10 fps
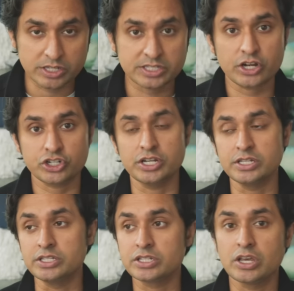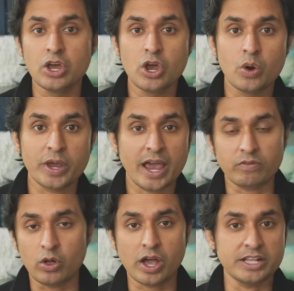sessions. We have
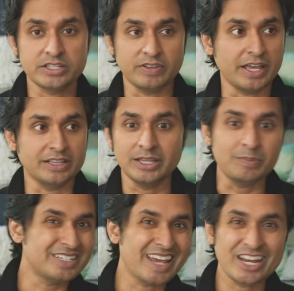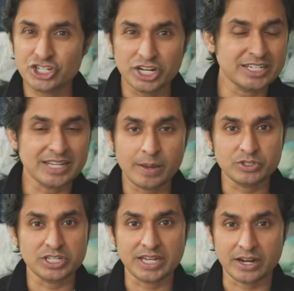all kinds of like limitation attempts
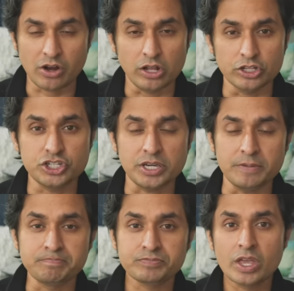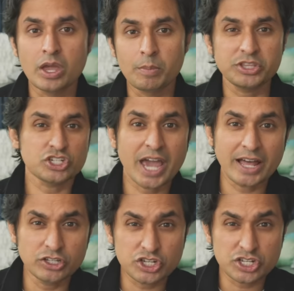at technology. But the
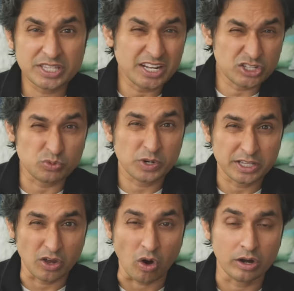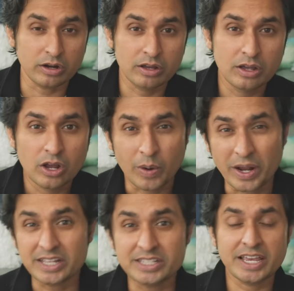challenge is that it's really hard, right?
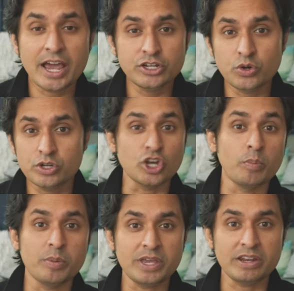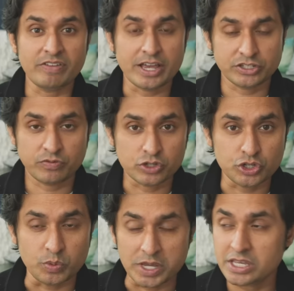Let's say I do a dopamine fast for two
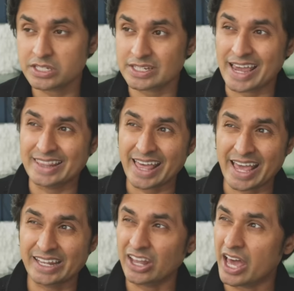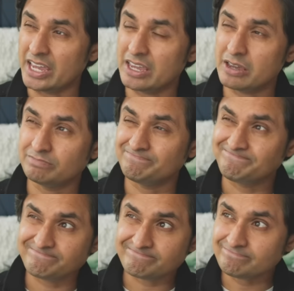weeks and then like
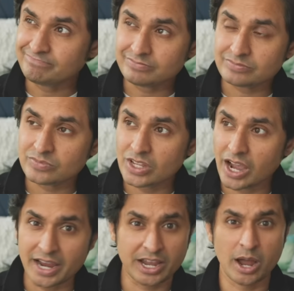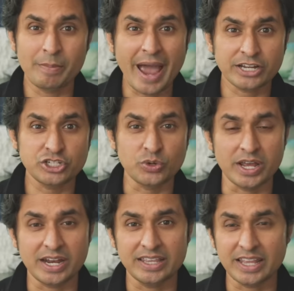I come back to
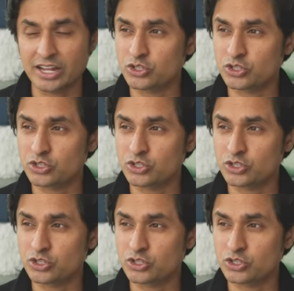it and then it's